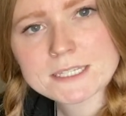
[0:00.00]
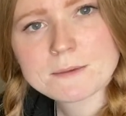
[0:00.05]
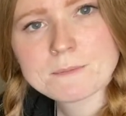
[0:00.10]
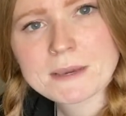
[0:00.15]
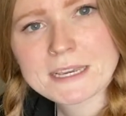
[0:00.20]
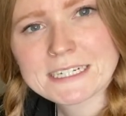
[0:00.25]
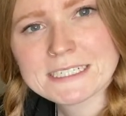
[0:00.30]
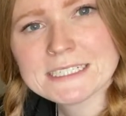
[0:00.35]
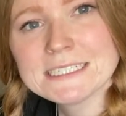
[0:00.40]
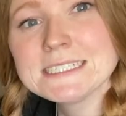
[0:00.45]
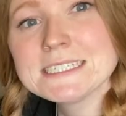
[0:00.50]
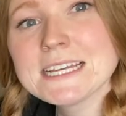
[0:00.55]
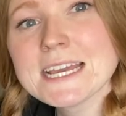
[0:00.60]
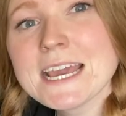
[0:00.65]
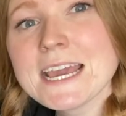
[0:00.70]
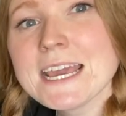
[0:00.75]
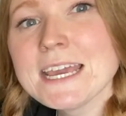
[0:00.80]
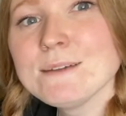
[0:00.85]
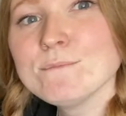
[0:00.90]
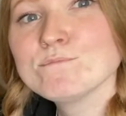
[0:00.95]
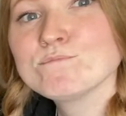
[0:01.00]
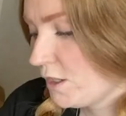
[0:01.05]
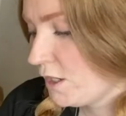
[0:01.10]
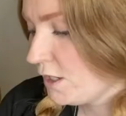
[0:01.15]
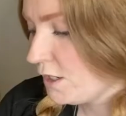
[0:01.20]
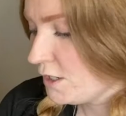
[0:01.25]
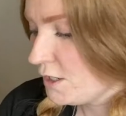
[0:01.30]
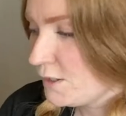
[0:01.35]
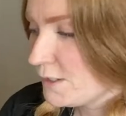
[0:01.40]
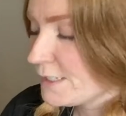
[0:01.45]
painting day. The
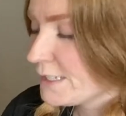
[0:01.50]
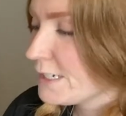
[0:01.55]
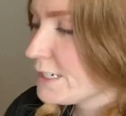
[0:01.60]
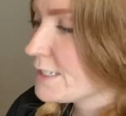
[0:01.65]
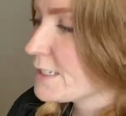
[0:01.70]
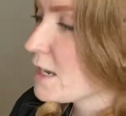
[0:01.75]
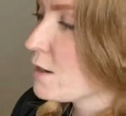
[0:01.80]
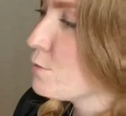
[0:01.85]
good news is I